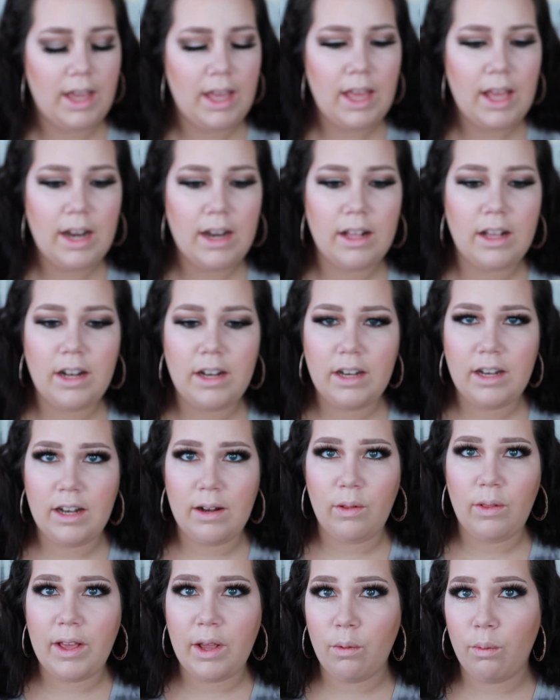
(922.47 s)
And
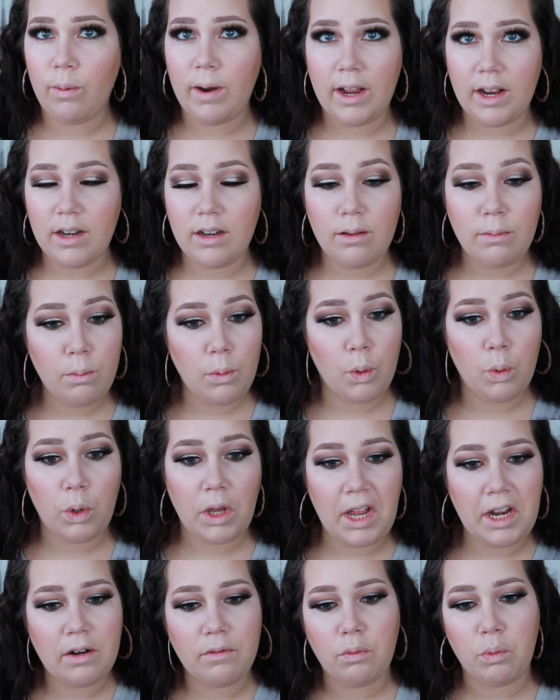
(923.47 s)
a like random
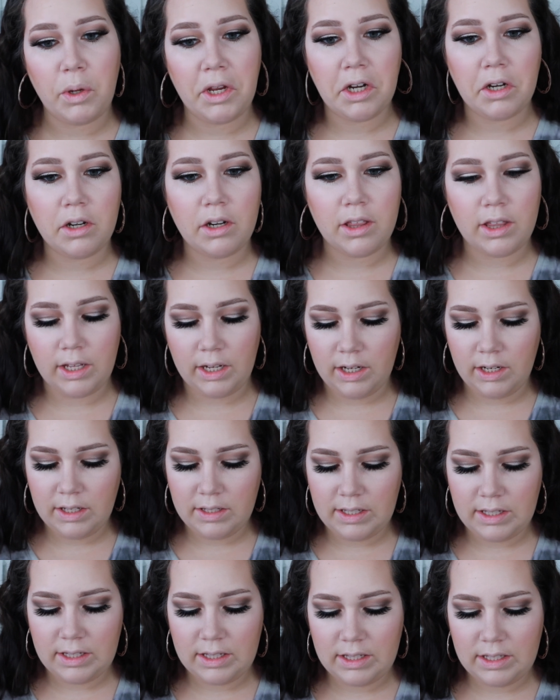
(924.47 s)
kind of weird thing
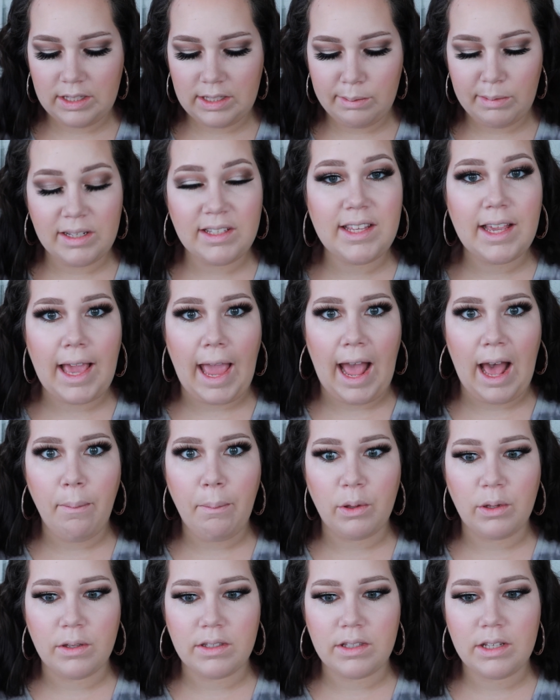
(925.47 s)
is it smells like
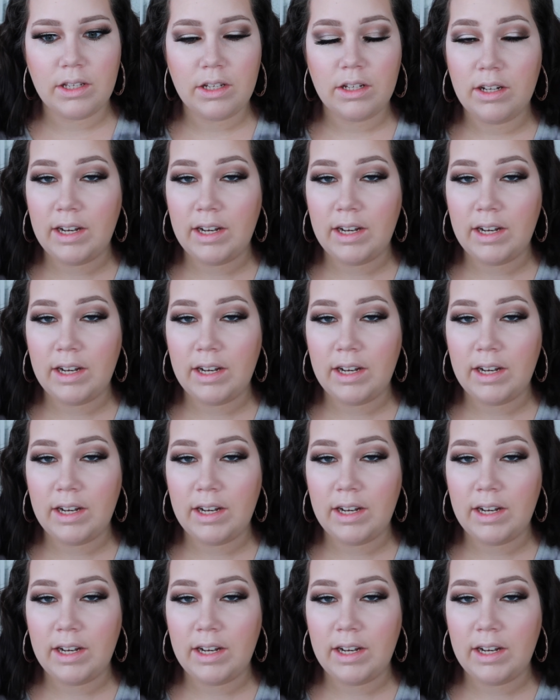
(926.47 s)
apples.